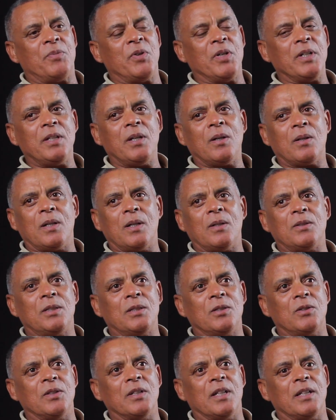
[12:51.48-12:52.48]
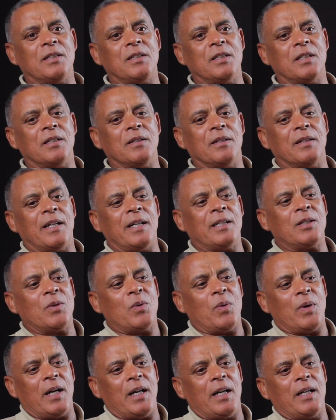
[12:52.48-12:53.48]
bring you closer to nature, and that
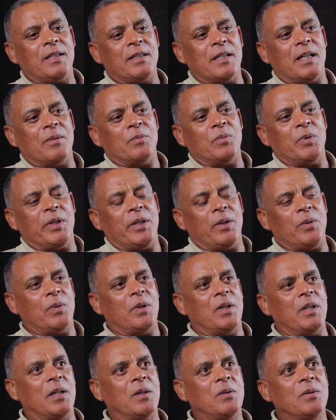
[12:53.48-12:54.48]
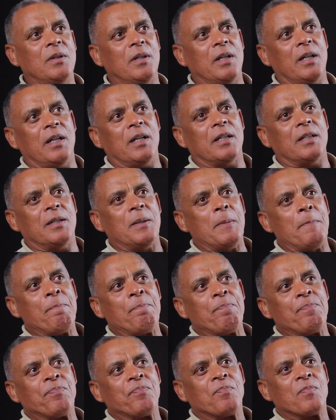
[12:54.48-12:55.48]
quiet time where you're alone there and
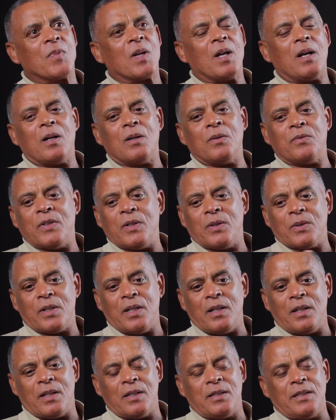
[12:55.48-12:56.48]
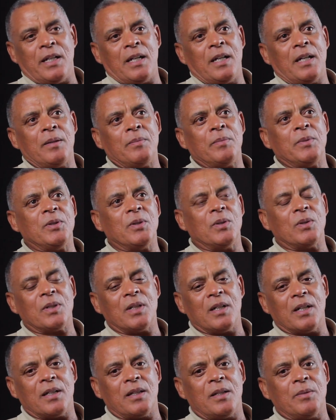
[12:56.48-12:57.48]
overlooking the dam and you're
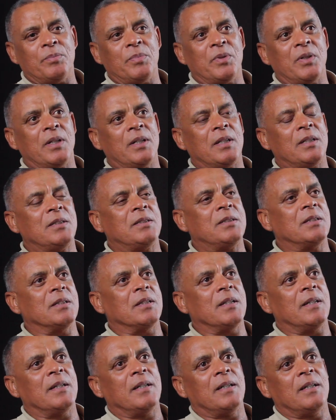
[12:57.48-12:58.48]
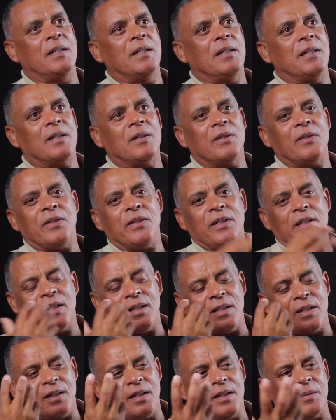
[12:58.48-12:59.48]
looking at the birds and you
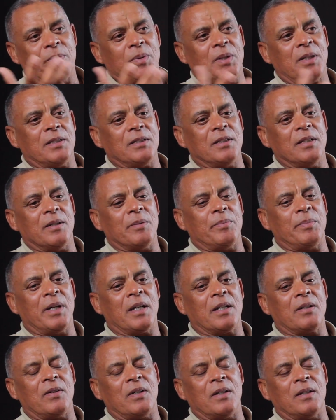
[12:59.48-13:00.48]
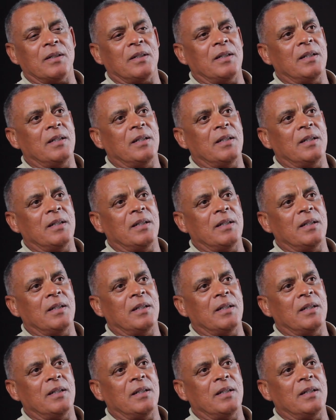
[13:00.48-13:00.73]
hear the birds in the background.